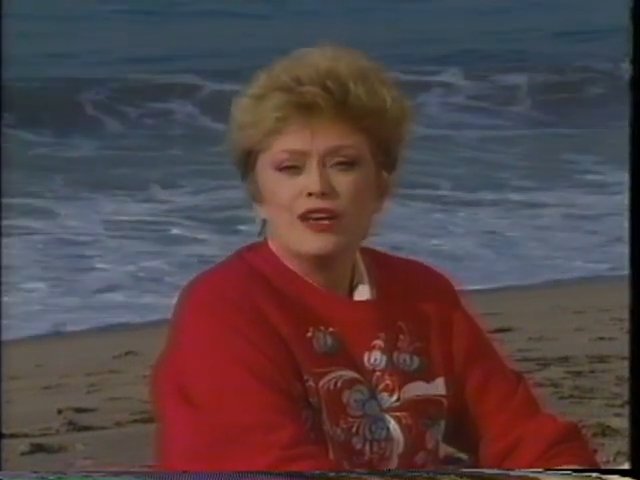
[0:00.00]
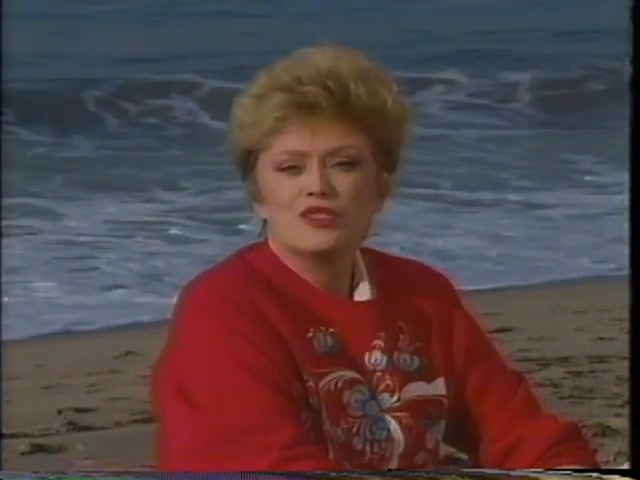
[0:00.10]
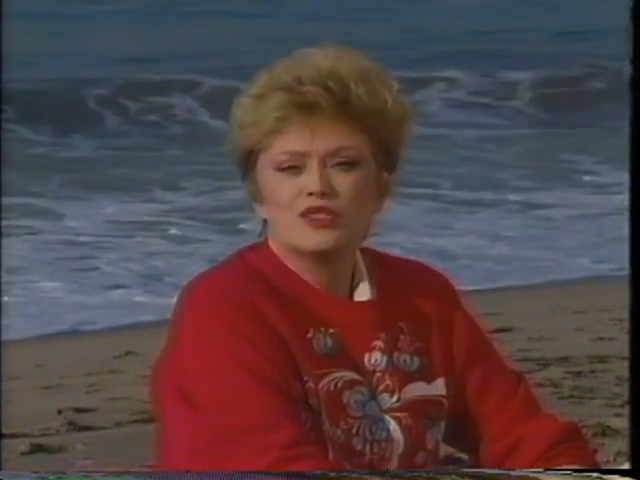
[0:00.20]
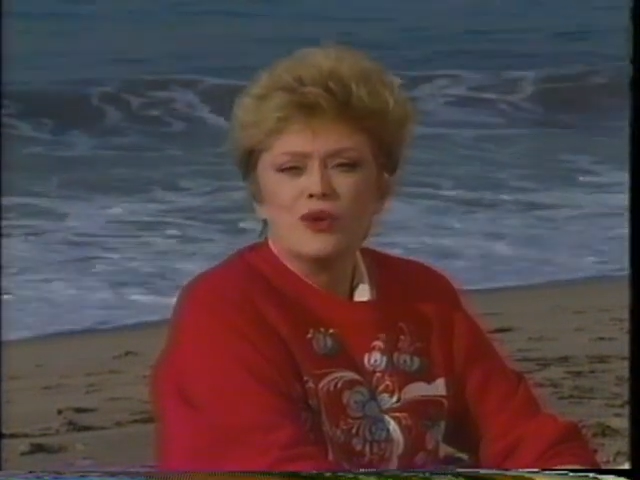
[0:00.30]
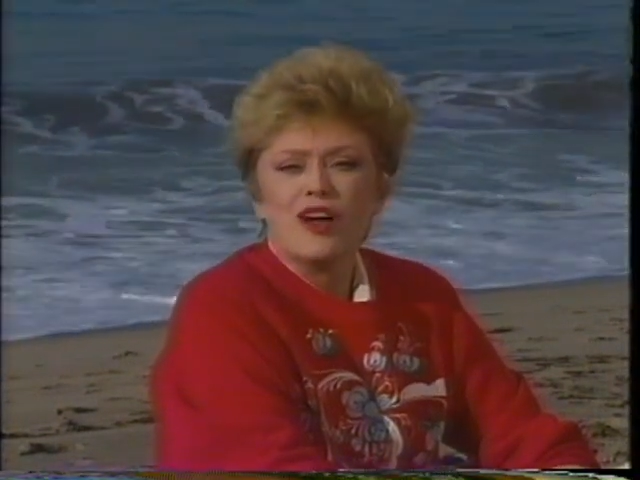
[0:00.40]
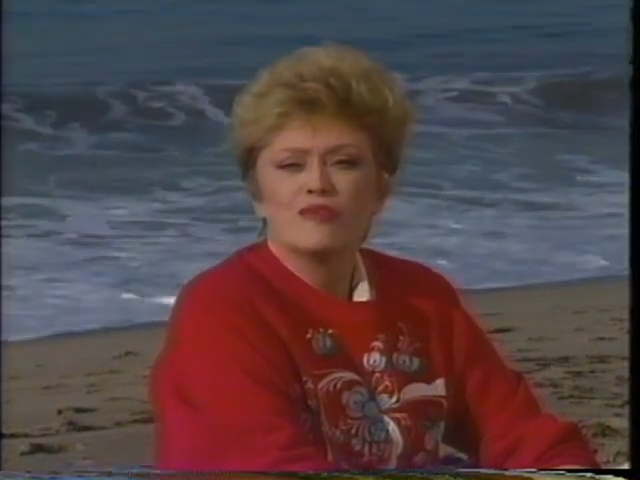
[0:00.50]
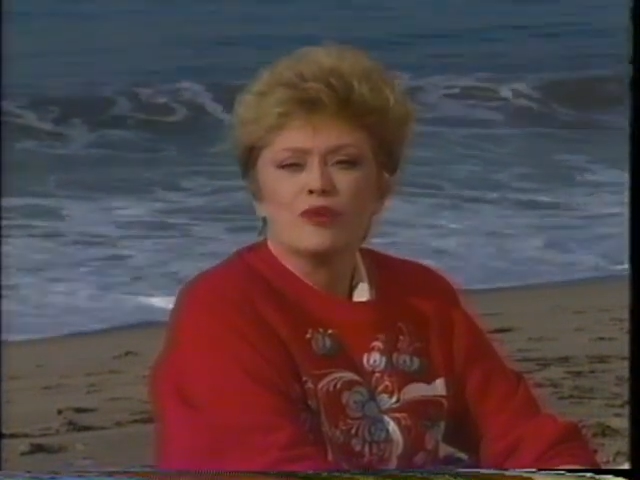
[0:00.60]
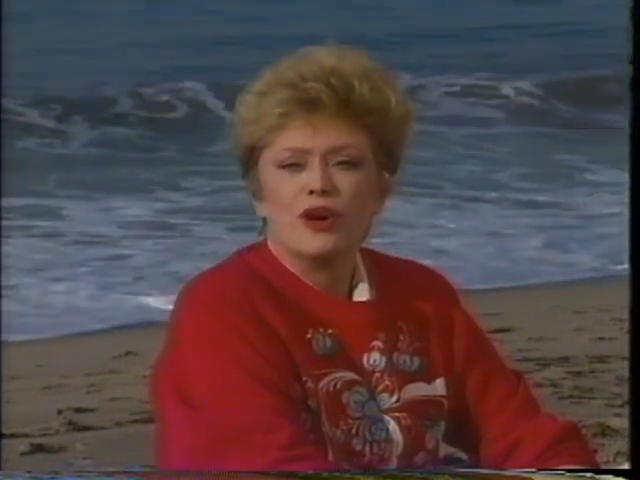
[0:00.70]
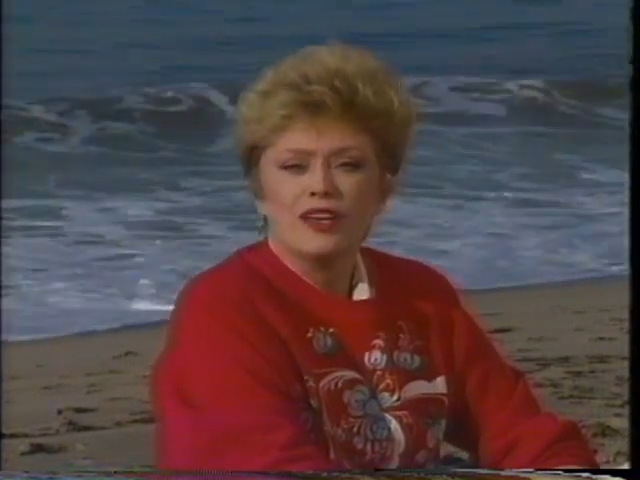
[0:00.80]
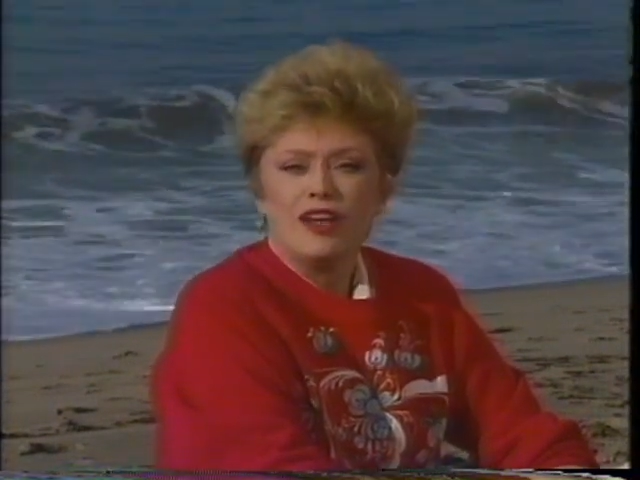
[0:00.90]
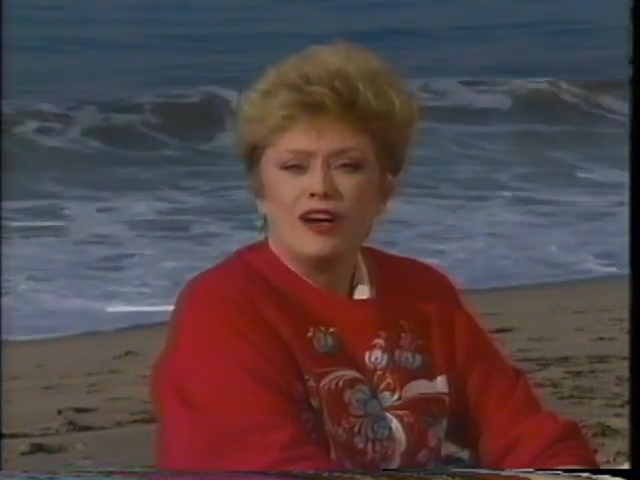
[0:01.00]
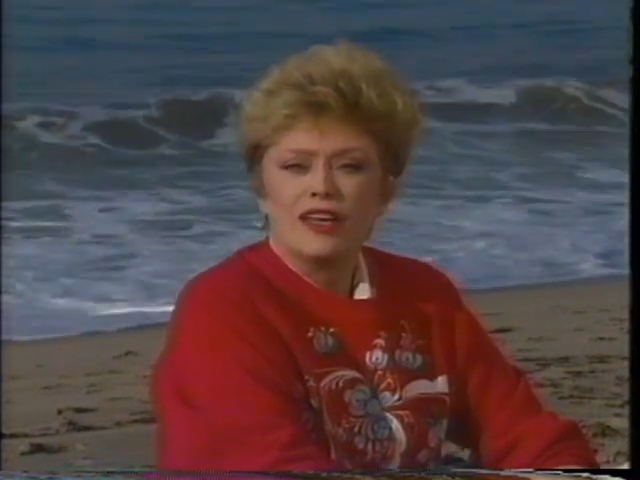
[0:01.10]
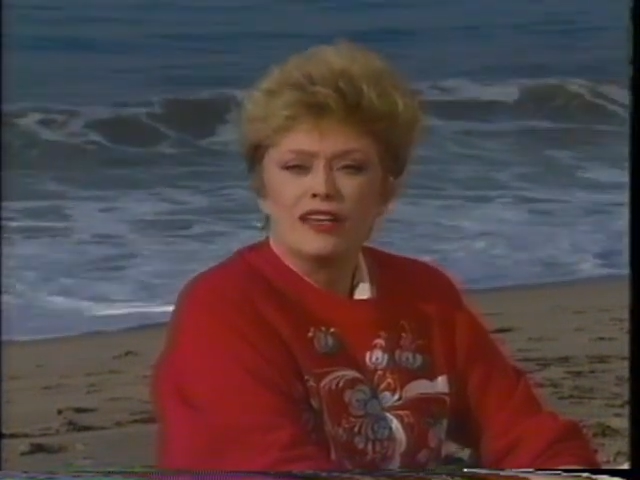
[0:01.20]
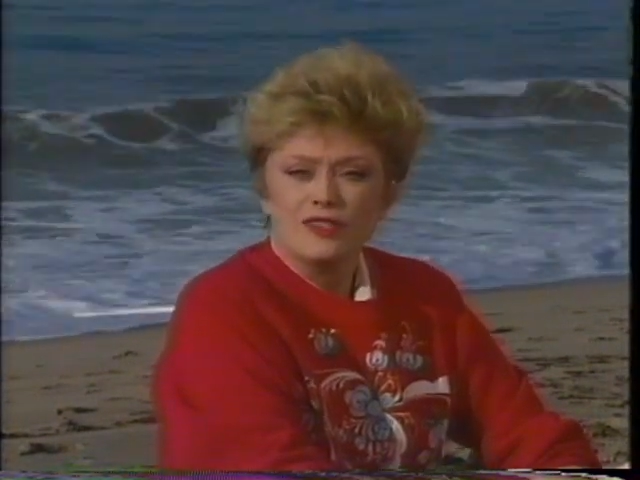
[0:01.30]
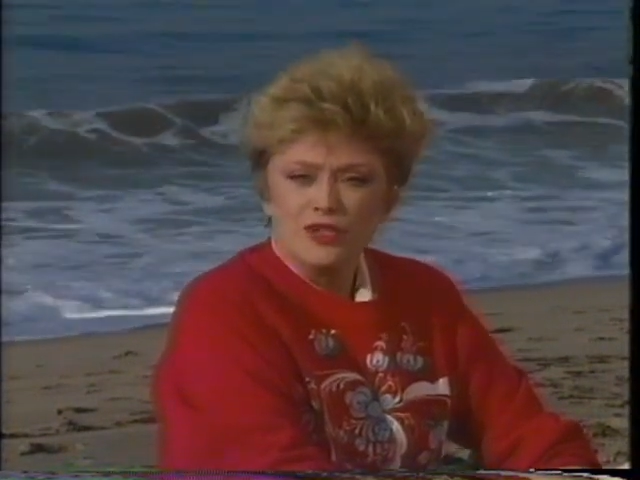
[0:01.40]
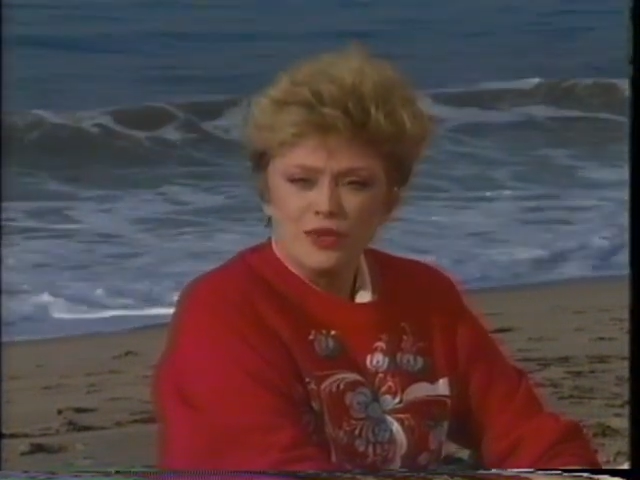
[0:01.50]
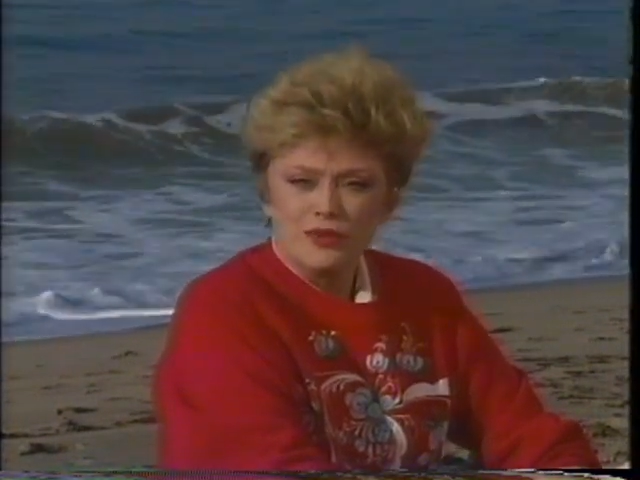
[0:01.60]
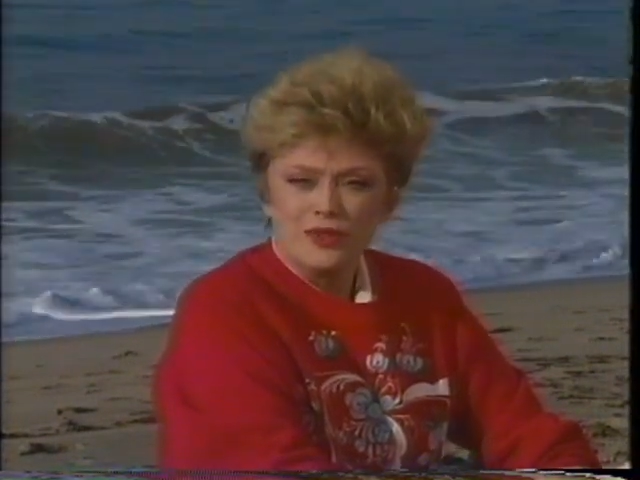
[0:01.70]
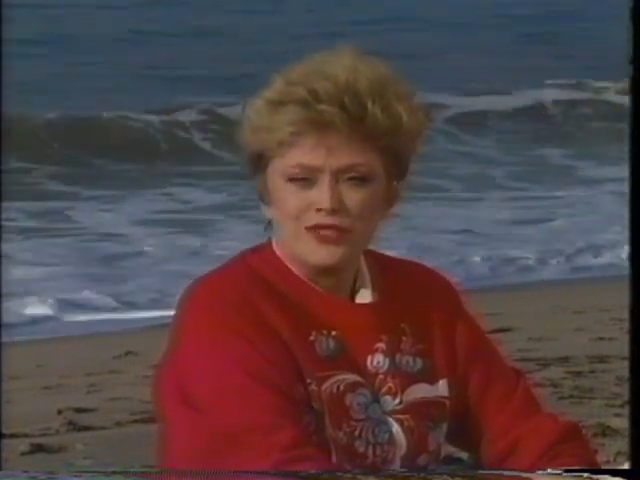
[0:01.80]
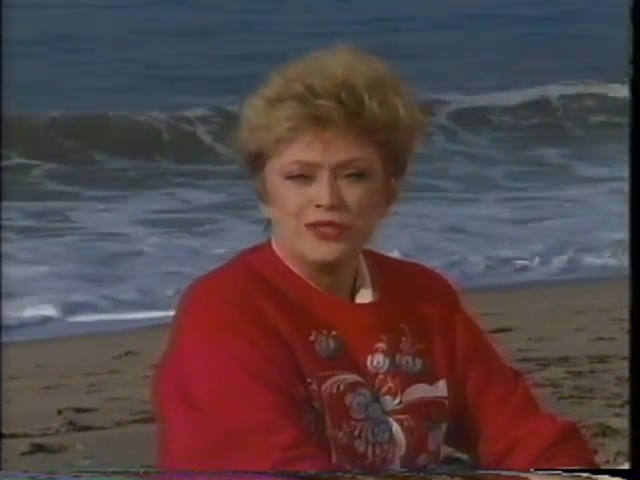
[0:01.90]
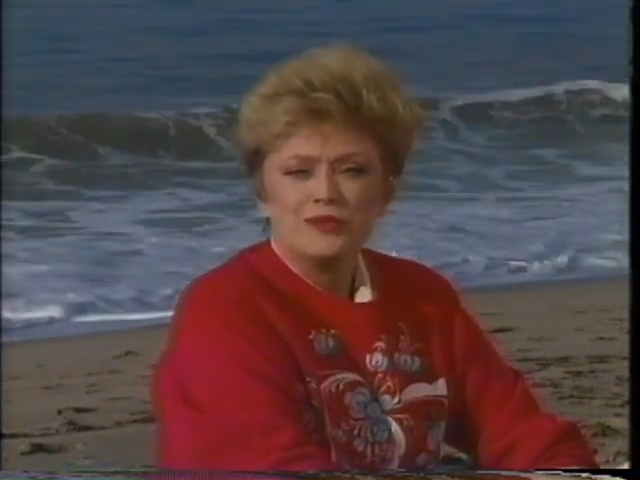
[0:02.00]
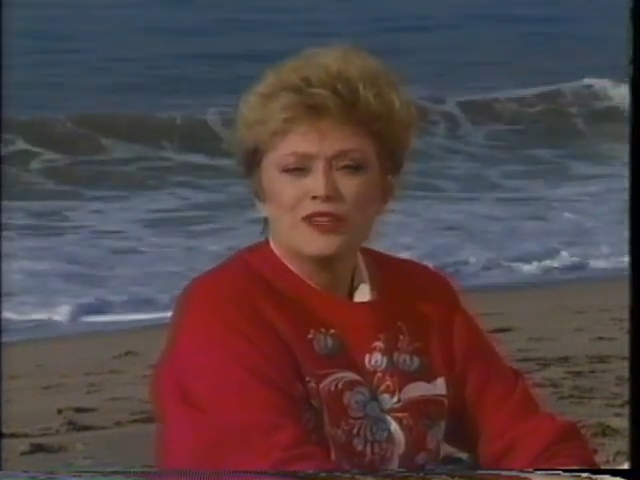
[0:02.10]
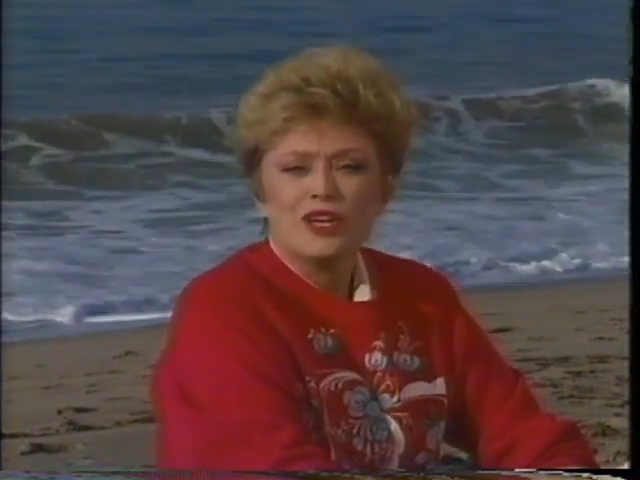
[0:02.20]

So I've brought along an interpreter,